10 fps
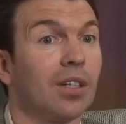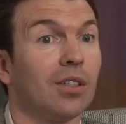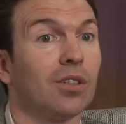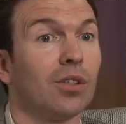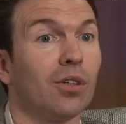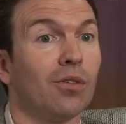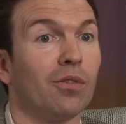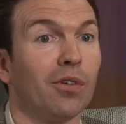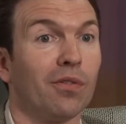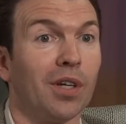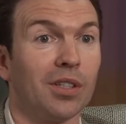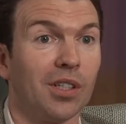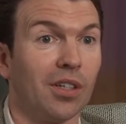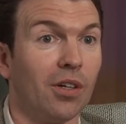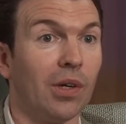a concern for affairs
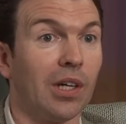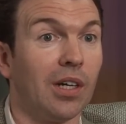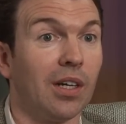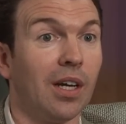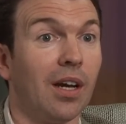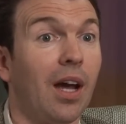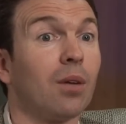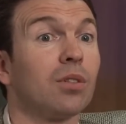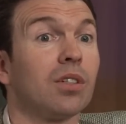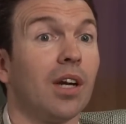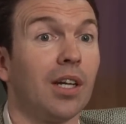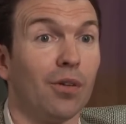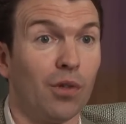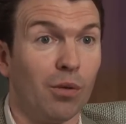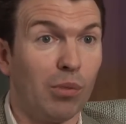that are going on outside of your